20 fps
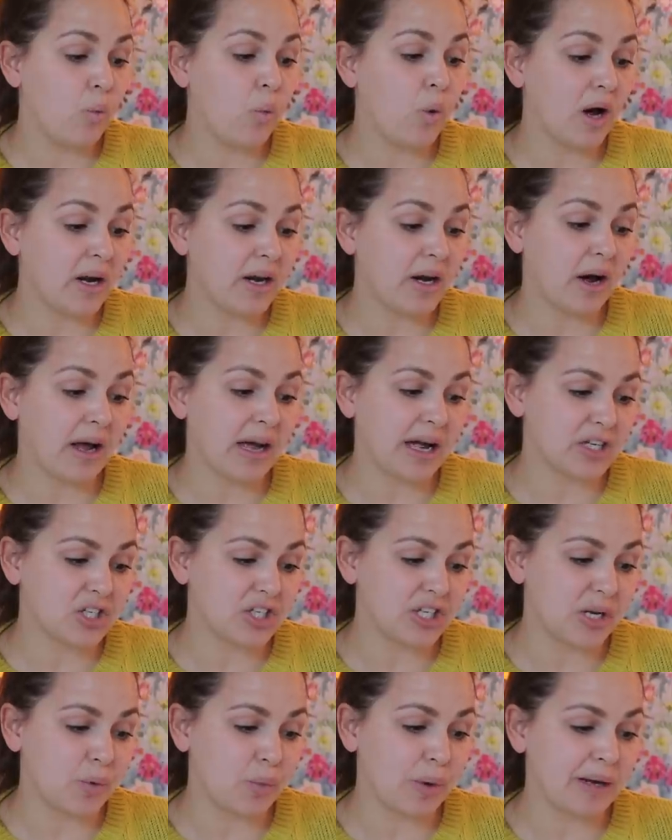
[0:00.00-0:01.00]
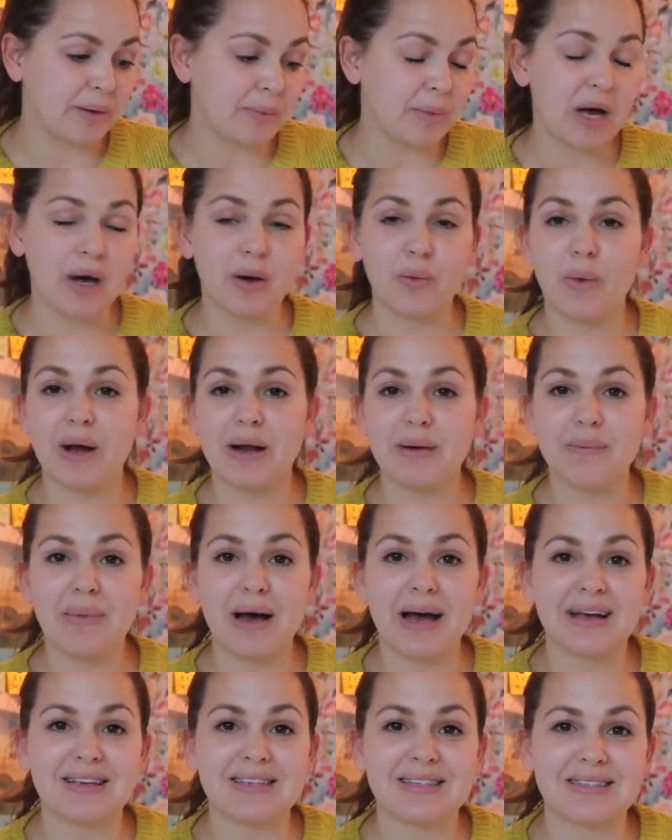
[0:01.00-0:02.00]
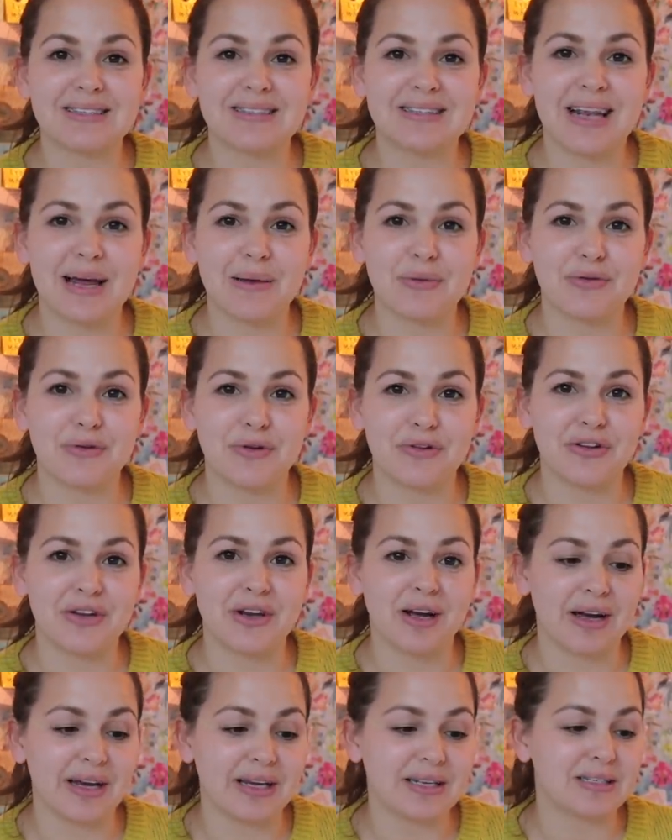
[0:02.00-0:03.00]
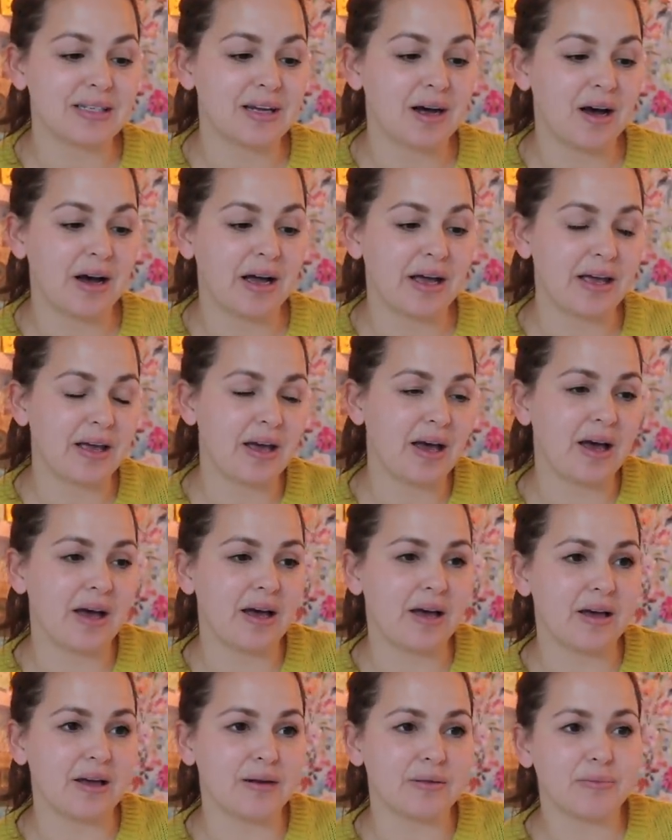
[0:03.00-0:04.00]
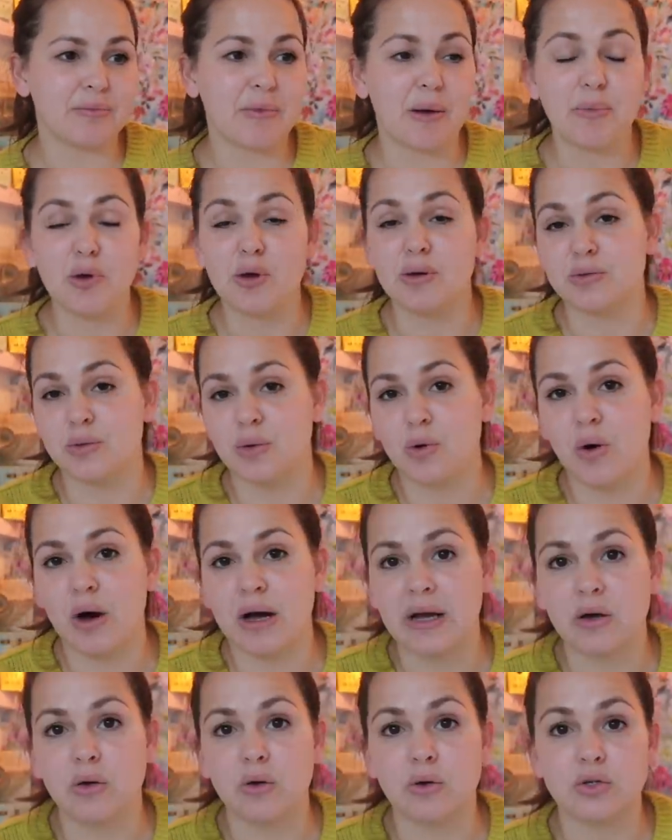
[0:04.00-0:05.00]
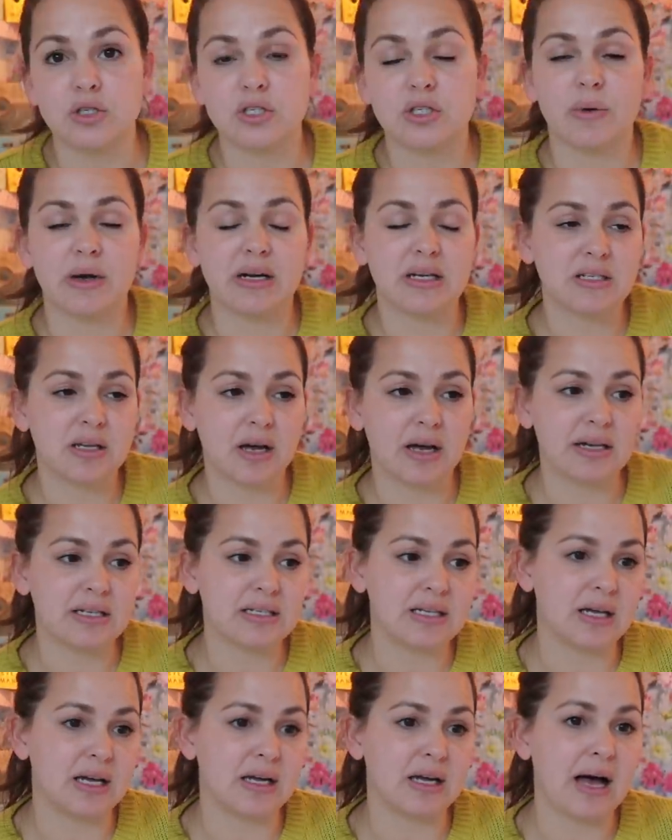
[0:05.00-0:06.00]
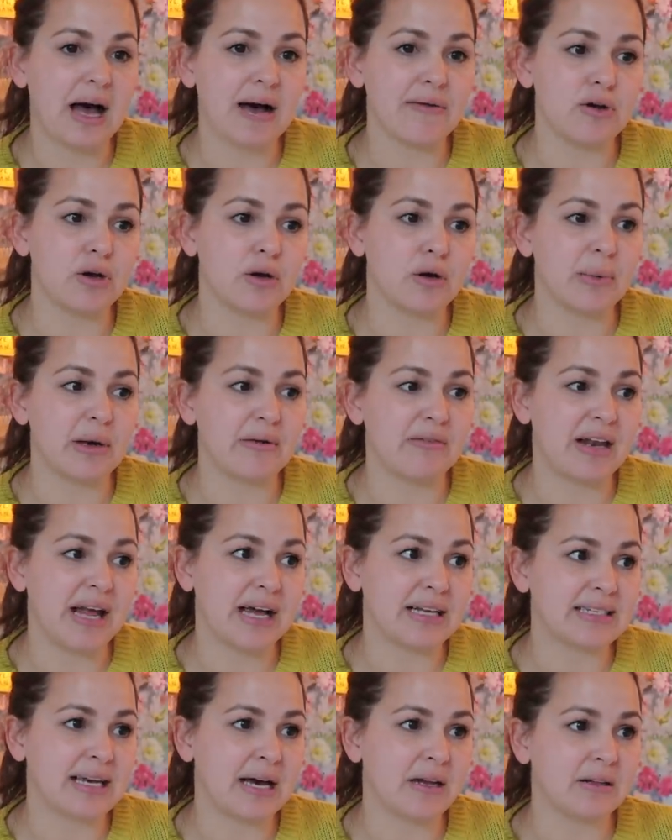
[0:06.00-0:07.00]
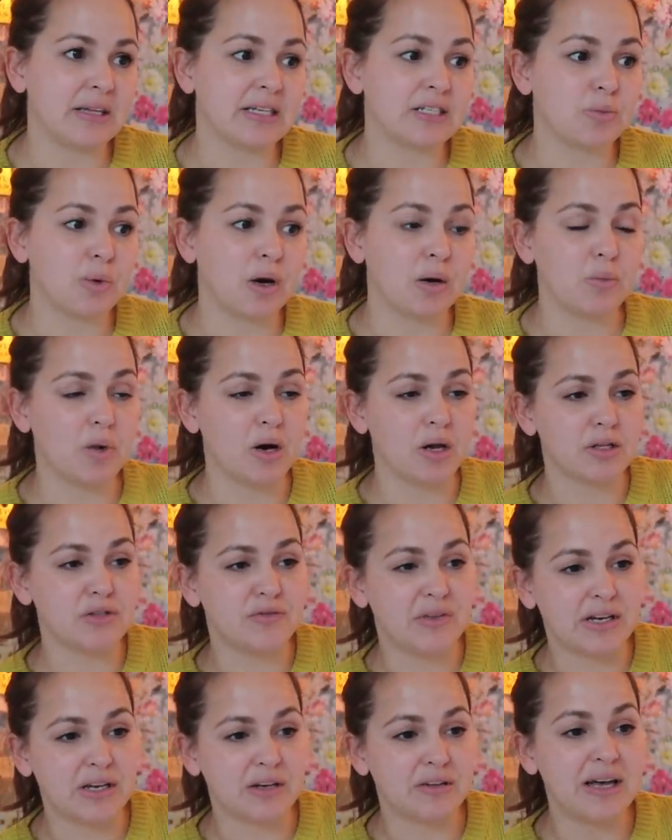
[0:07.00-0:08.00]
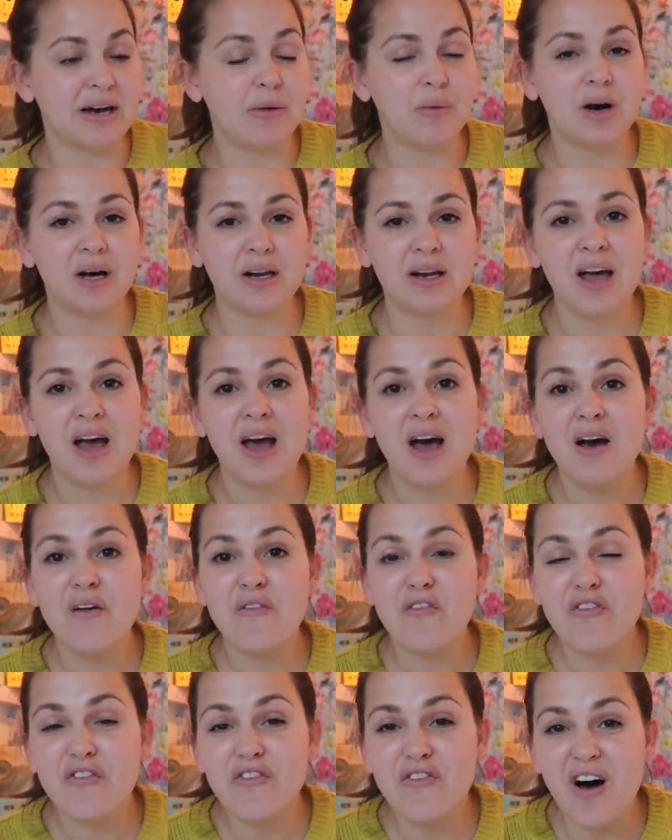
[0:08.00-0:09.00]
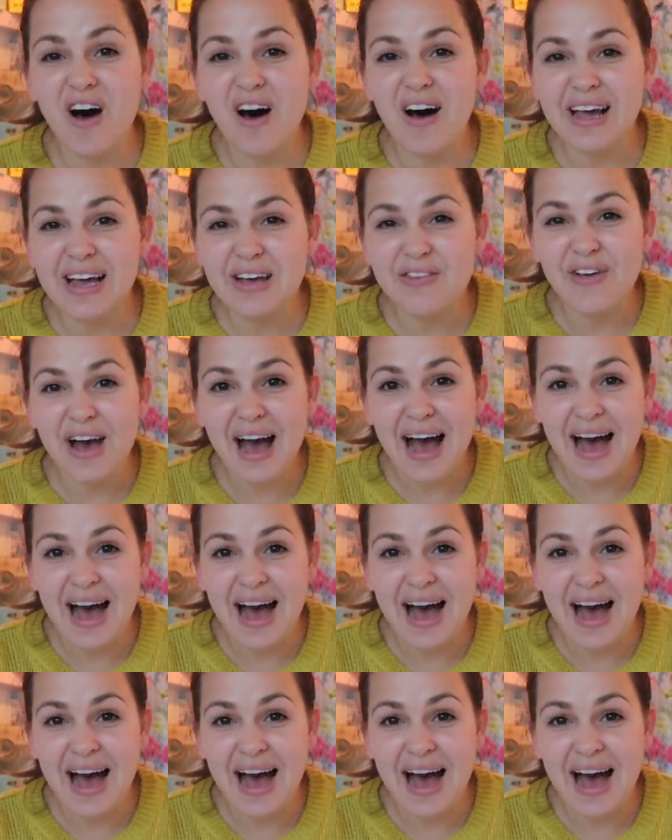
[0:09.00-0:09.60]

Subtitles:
One night, actually, when Max slept through the night, my boobs were quite engorged, so I decided to have a little bit of a letdown on this one while he was feeding on that one. 5